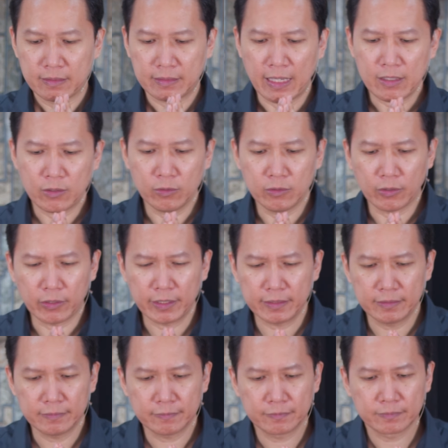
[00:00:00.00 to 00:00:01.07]
Thank you, Lord,
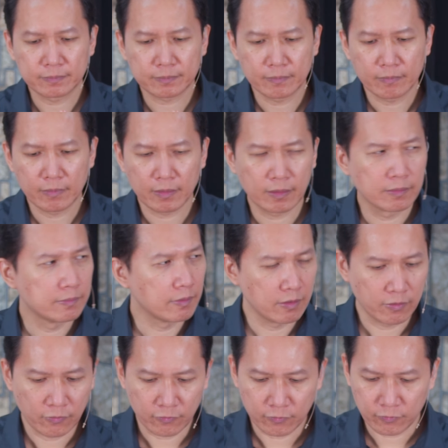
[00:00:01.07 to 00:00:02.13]

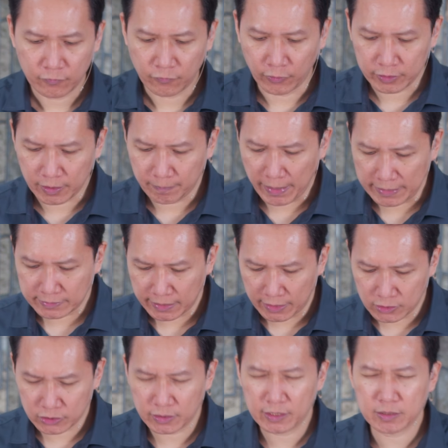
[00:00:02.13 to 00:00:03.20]
for your
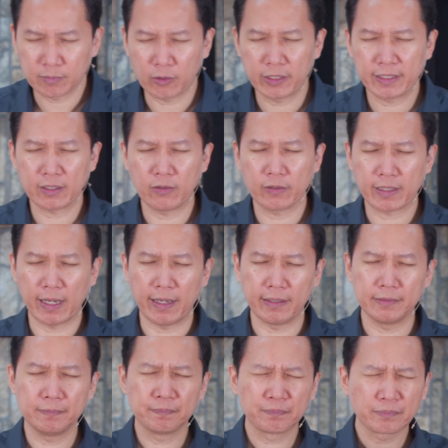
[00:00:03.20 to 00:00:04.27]
message this morning, O God.
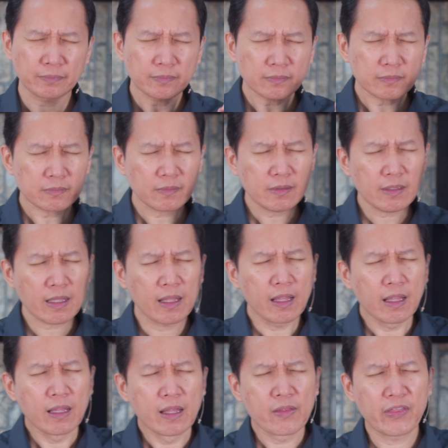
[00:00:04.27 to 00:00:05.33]

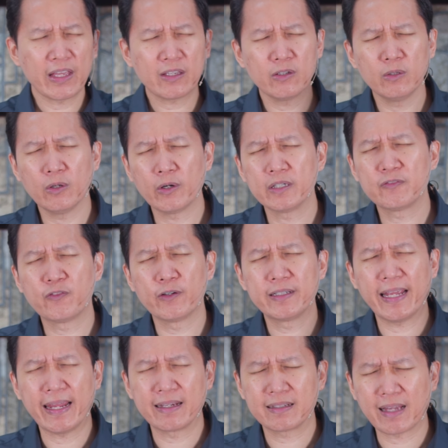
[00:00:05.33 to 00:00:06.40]
Thank you, Lord, for
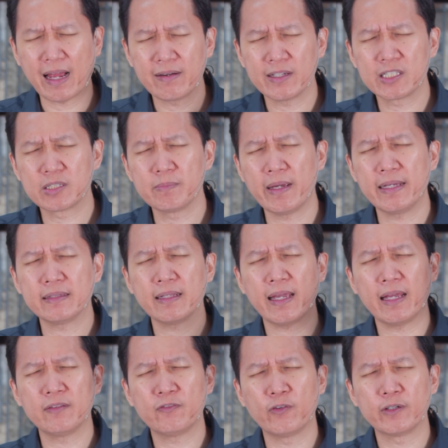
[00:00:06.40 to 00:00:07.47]
the encouragement
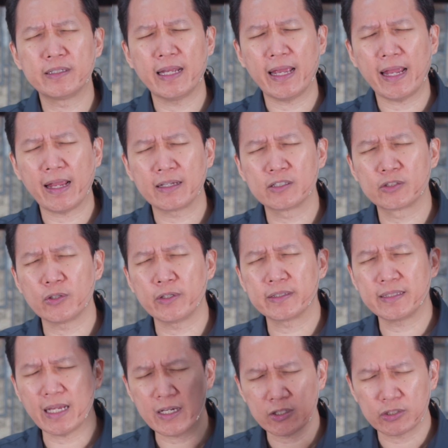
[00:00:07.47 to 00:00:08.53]
and for the
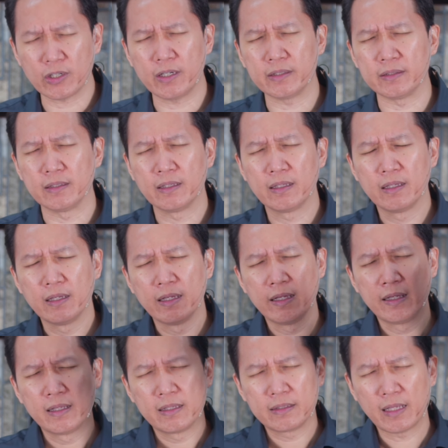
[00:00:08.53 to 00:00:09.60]
exhortation
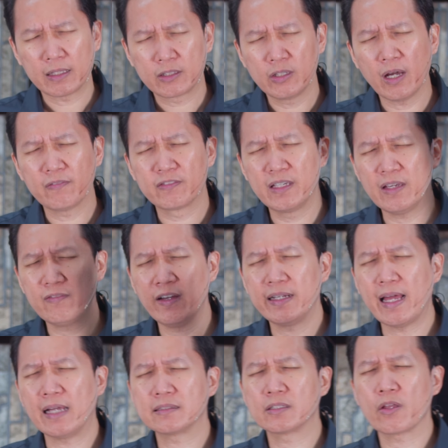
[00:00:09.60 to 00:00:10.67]
that you have given
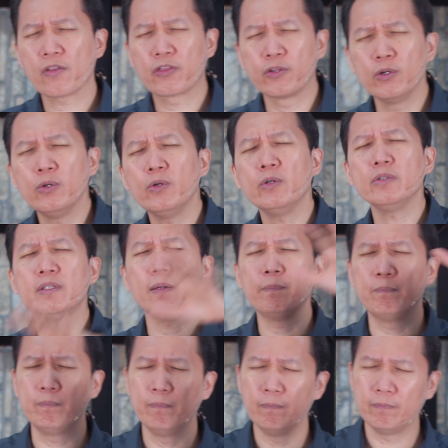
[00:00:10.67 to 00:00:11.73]
us through the
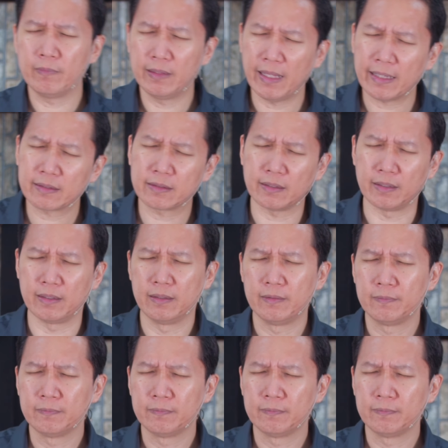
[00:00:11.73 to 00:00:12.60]
letter